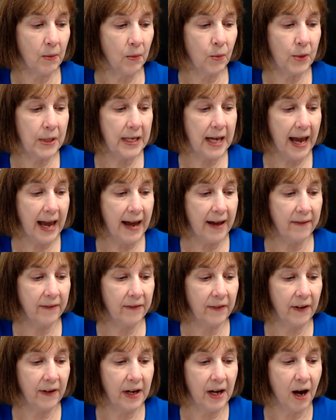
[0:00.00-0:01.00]
we
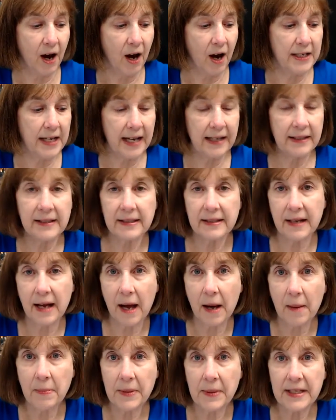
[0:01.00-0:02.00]
have next
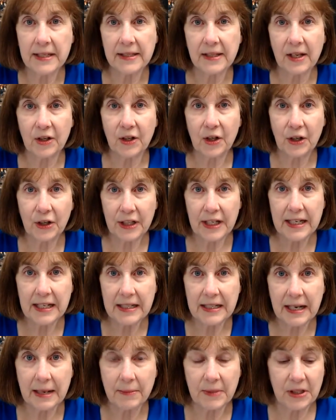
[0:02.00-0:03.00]
up is a
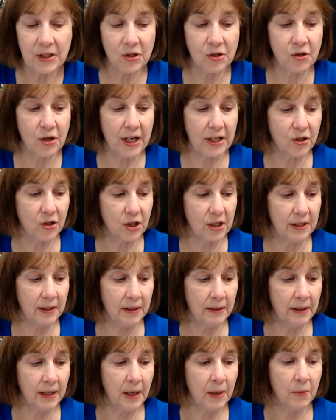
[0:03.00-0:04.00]
cooking demonstration
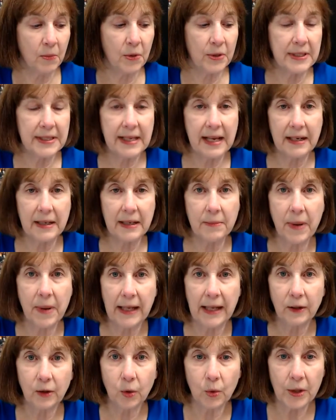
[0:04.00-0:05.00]
presented
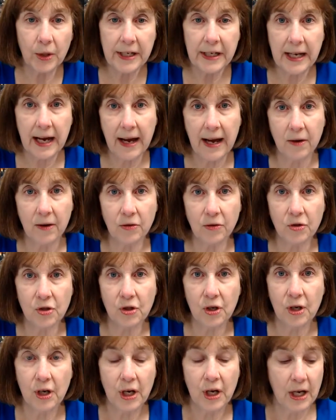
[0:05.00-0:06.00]
by Lori
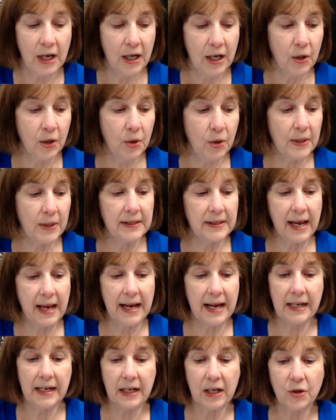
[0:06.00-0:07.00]
Kelch, who is
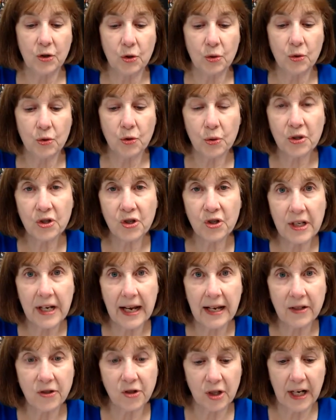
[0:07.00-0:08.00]
a nutrition
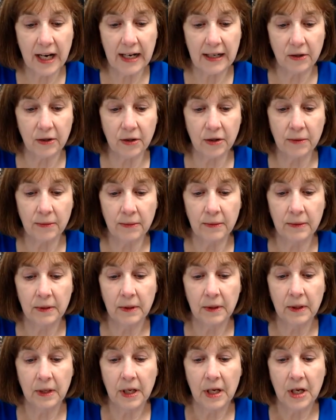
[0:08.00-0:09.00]
educator.
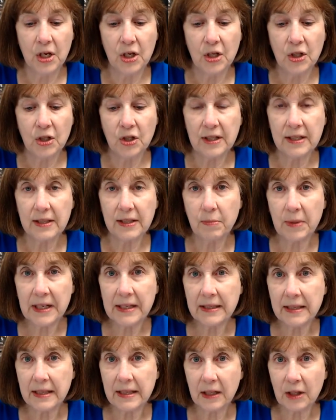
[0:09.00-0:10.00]
She
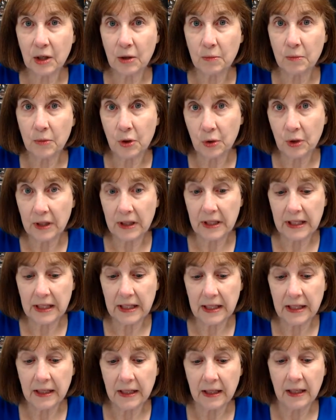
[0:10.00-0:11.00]
speaks in the community